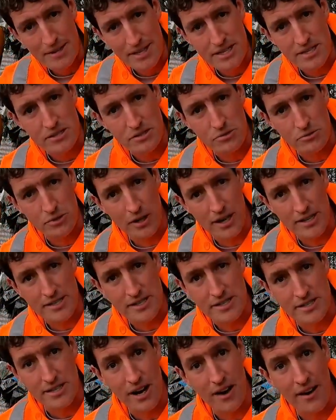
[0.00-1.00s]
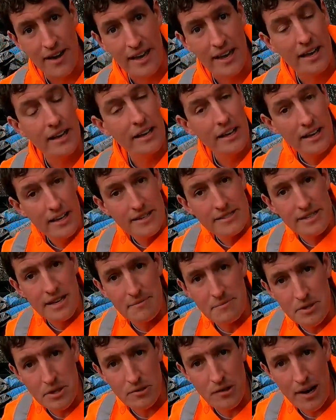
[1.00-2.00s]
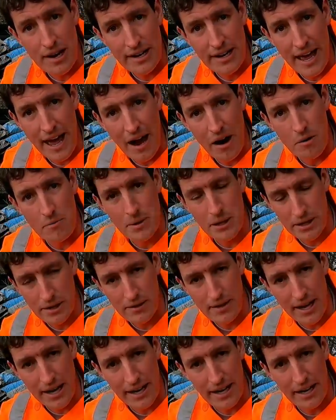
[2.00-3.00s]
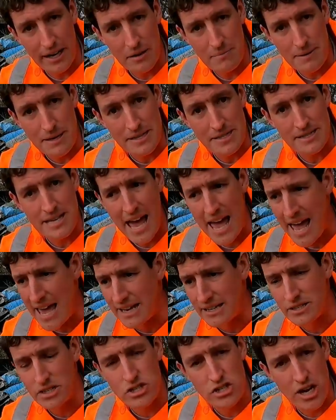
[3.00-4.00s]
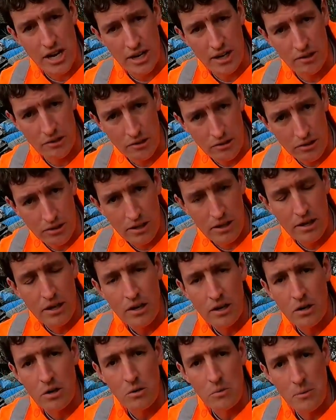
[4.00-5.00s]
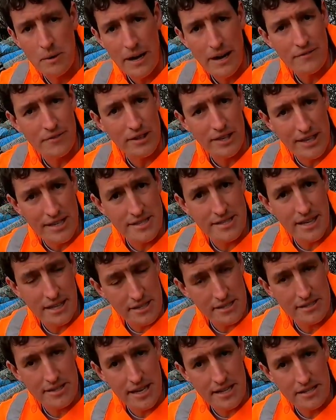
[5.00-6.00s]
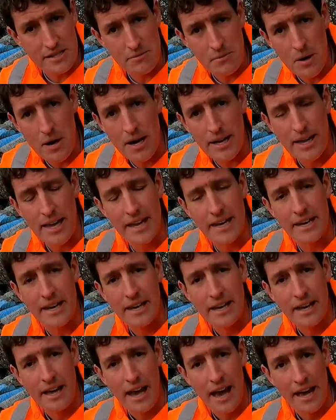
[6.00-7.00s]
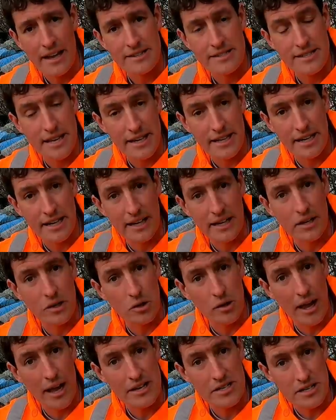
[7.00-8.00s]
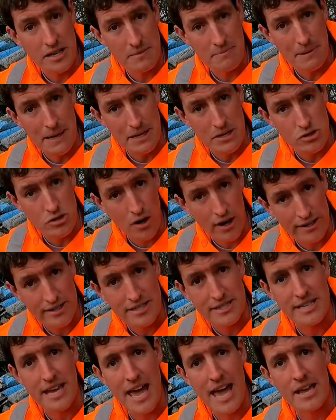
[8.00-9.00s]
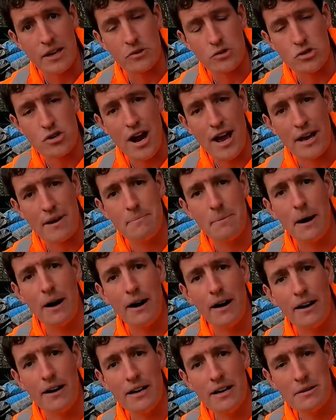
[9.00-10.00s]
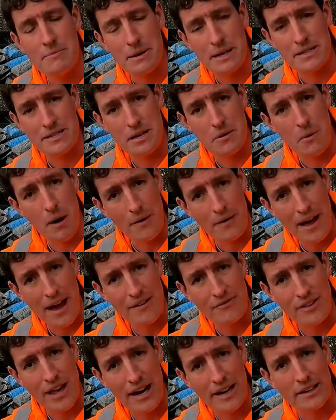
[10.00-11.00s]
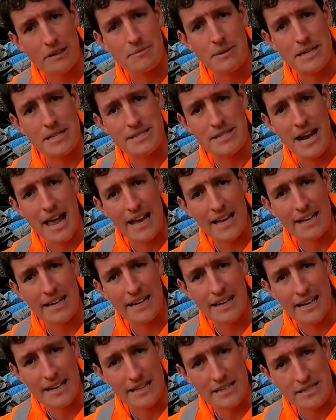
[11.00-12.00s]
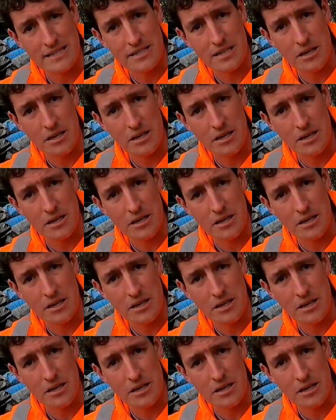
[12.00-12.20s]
and this is all nice and tight, seems great now, but you get it in a bit of sand, shingle, or whatever these things tend to work in, and suddenly you'll actually be trying to tear your track apart, because it won't have that little bit of slack it needs